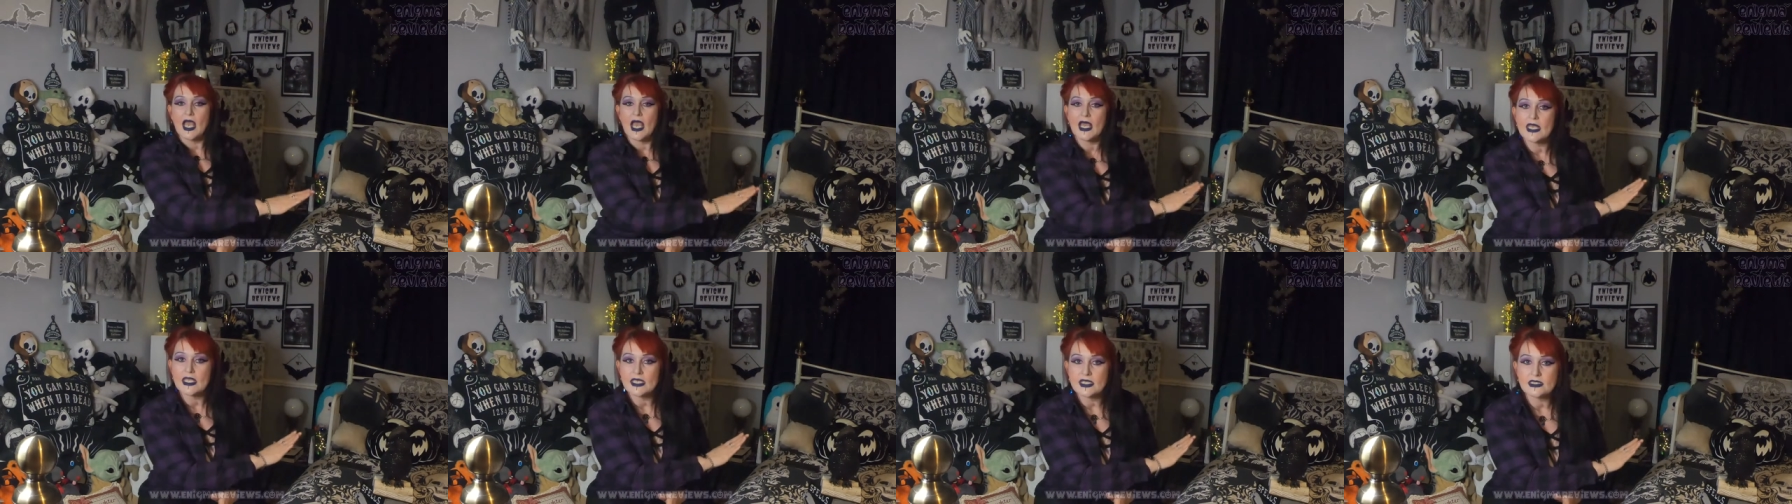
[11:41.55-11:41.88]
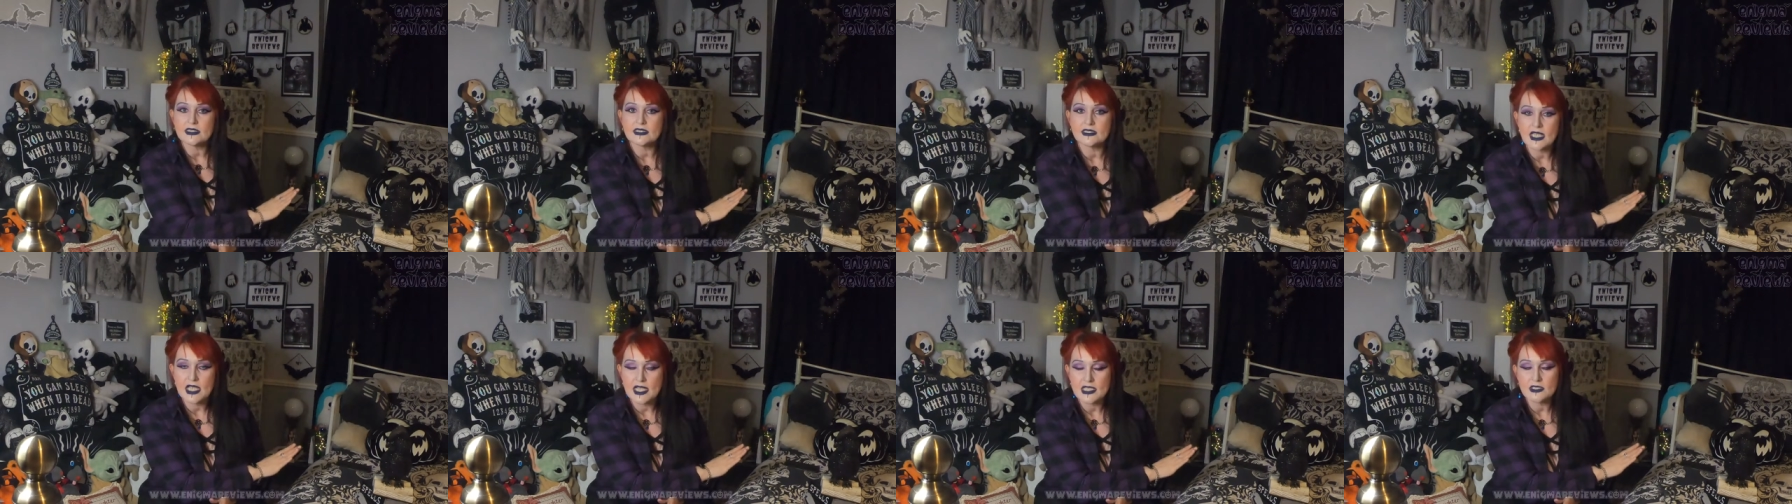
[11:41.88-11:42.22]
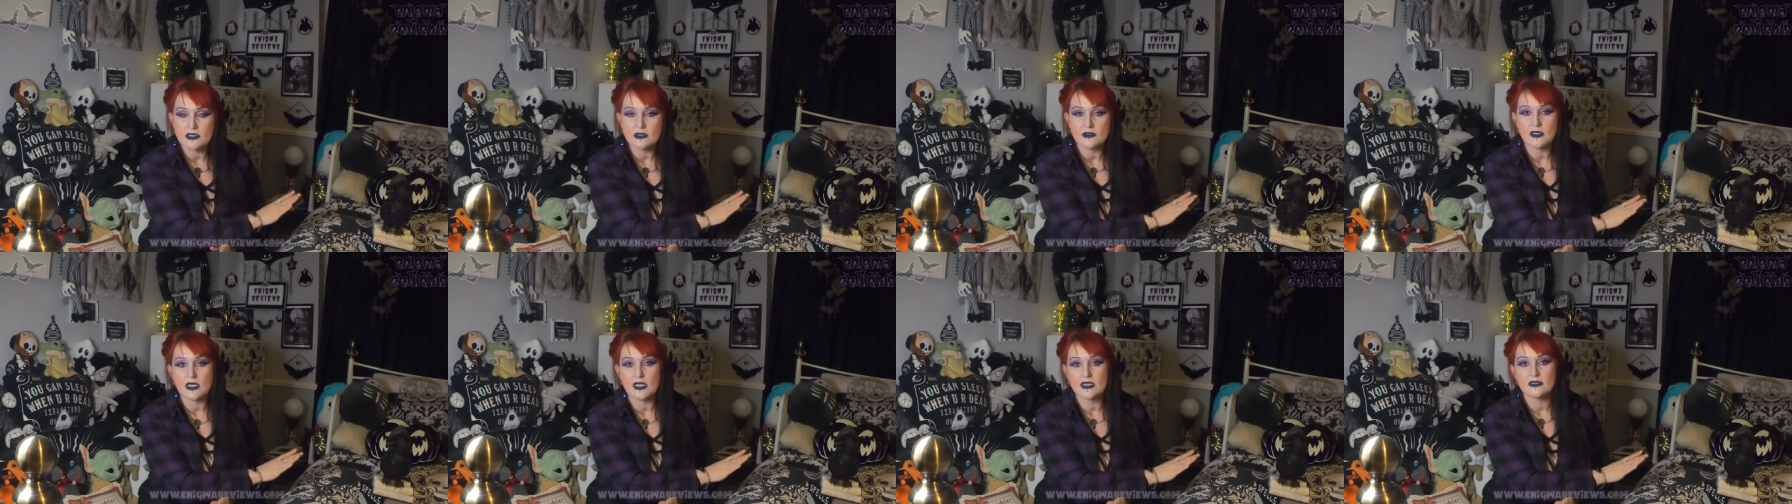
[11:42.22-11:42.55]
and it can stay in
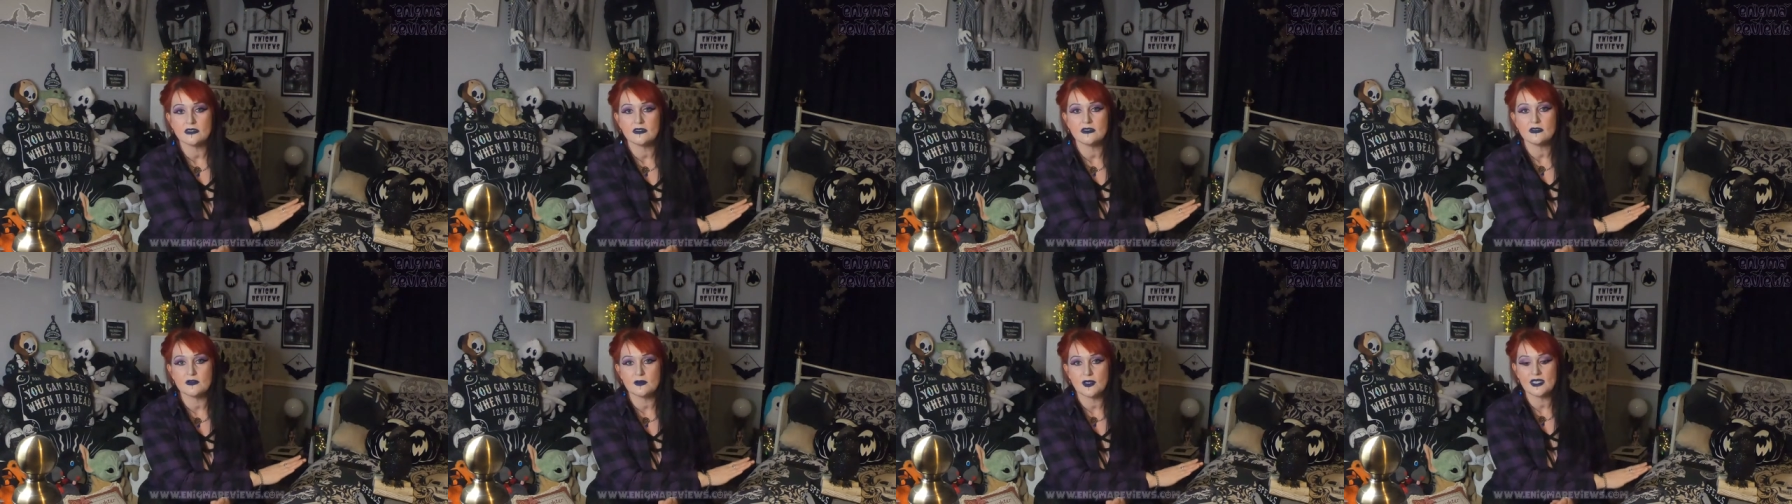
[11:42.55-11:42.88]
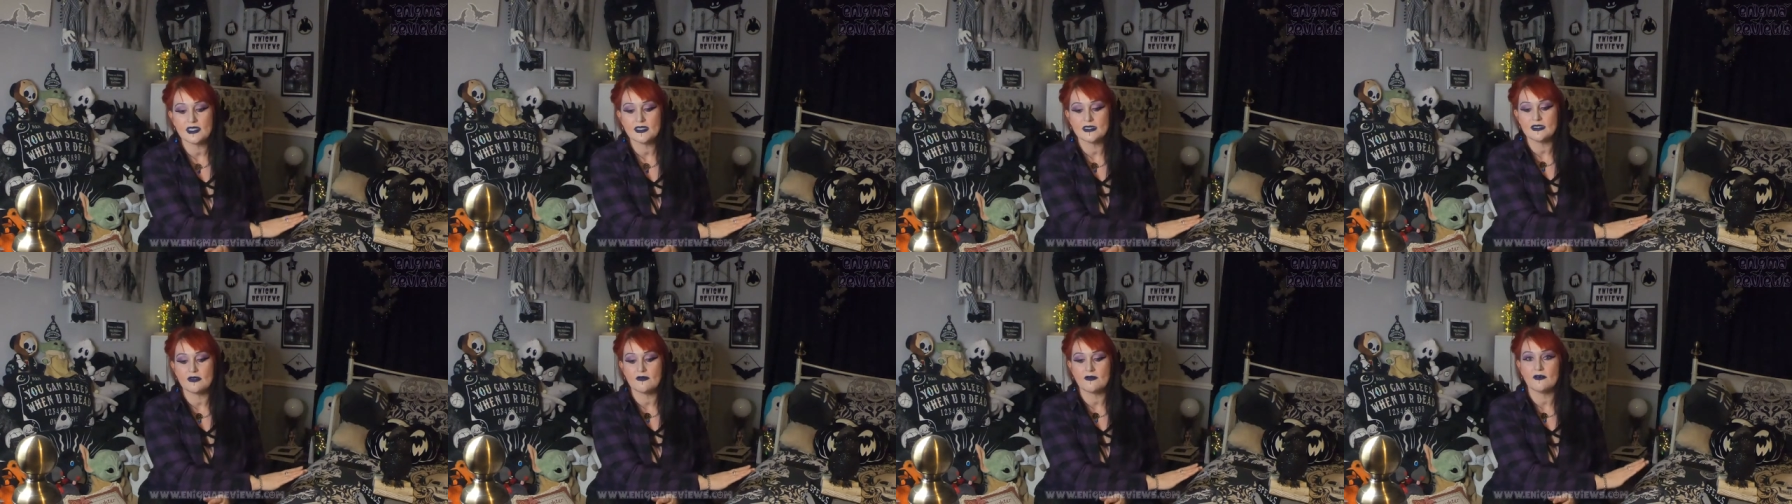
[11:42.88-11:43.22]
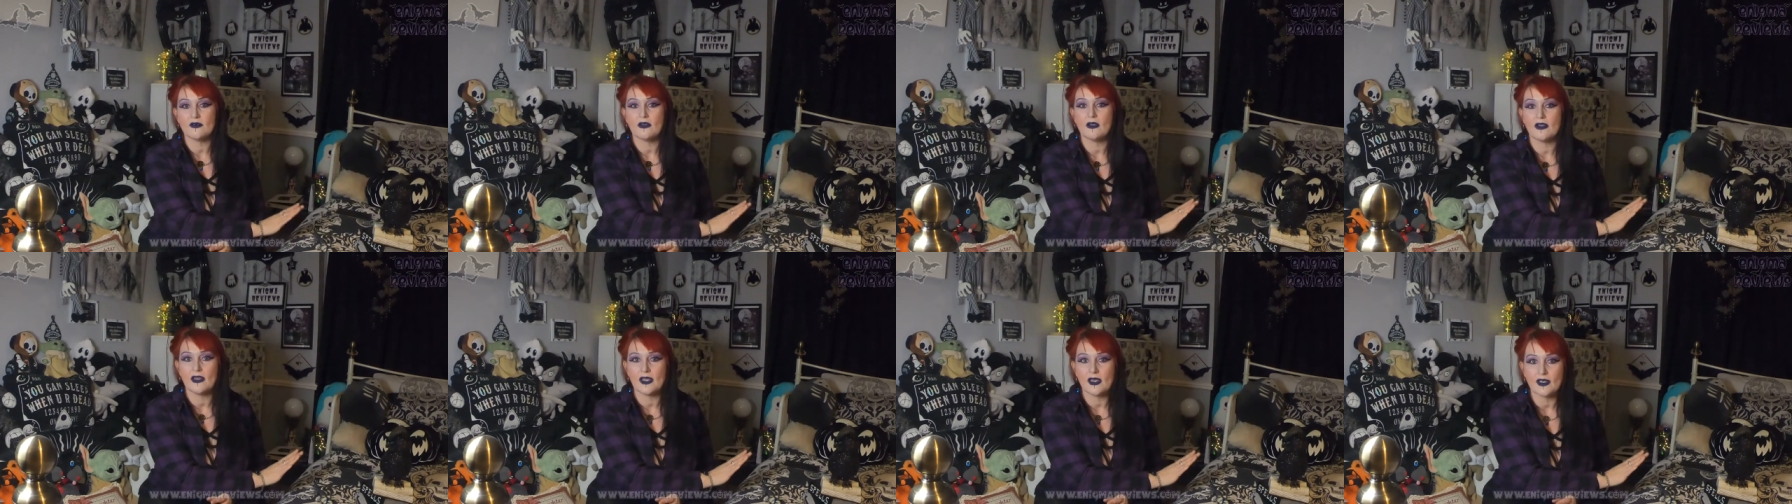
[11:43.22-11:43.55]
2020
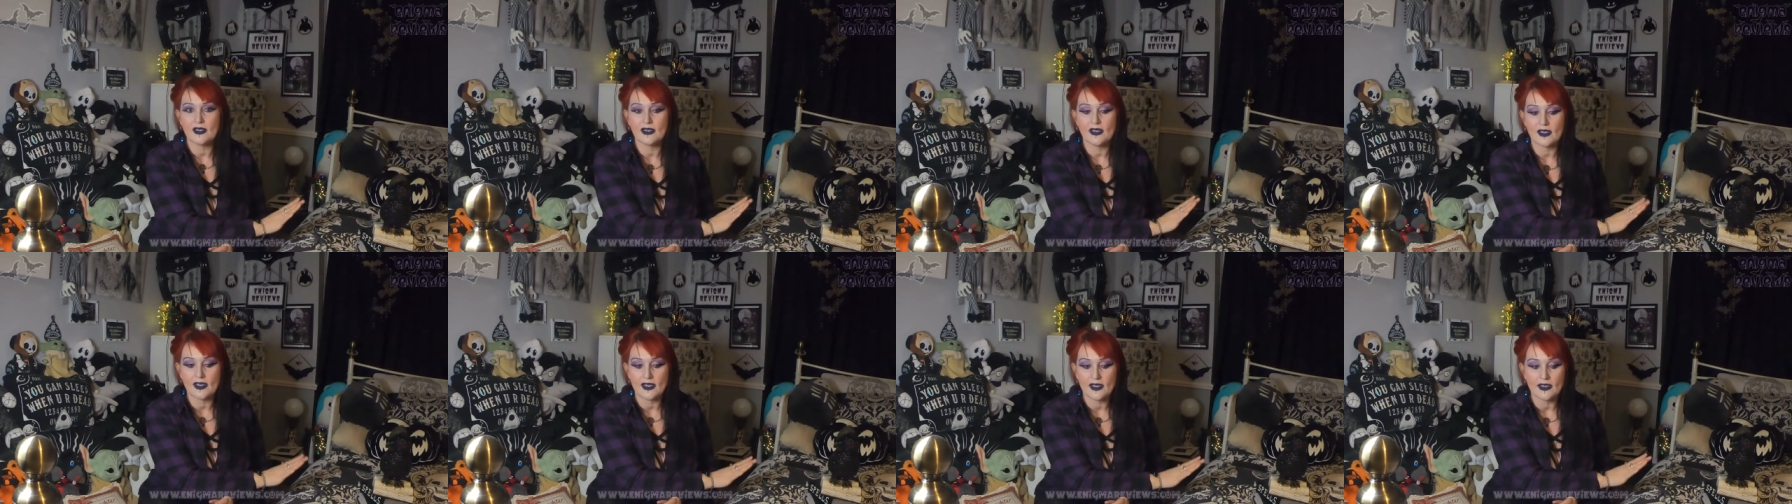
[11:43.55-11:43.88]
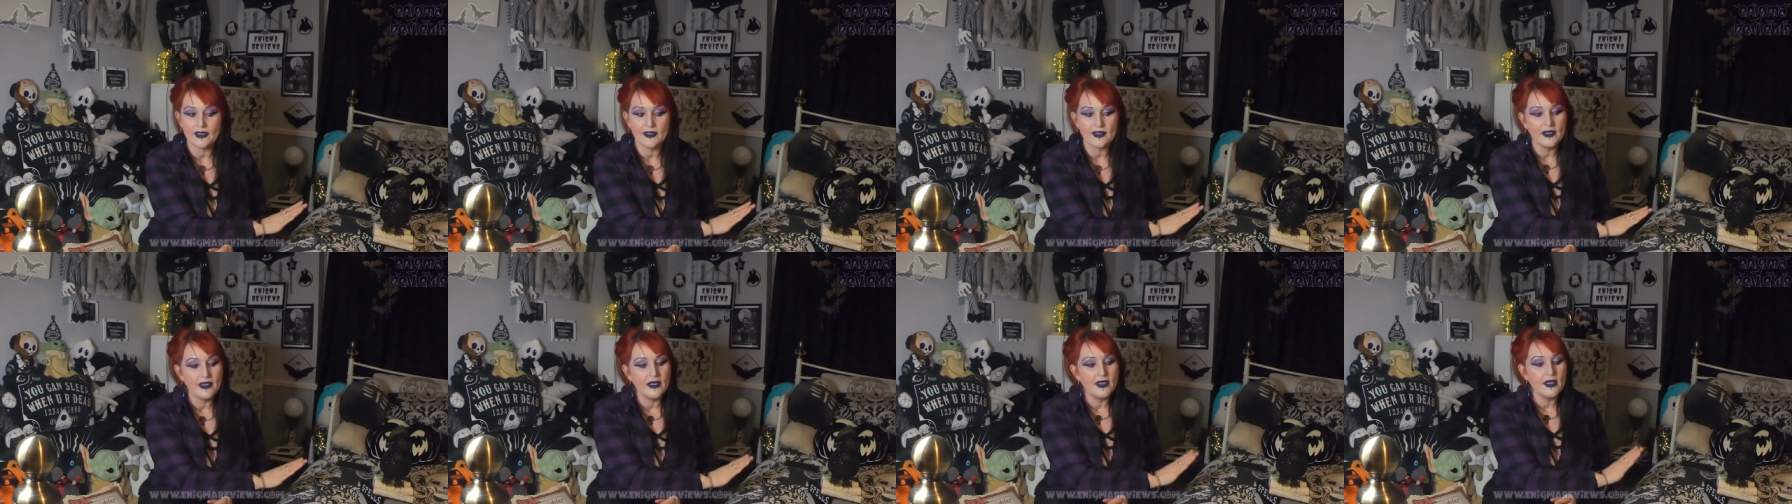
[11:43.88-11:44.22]
for all I care.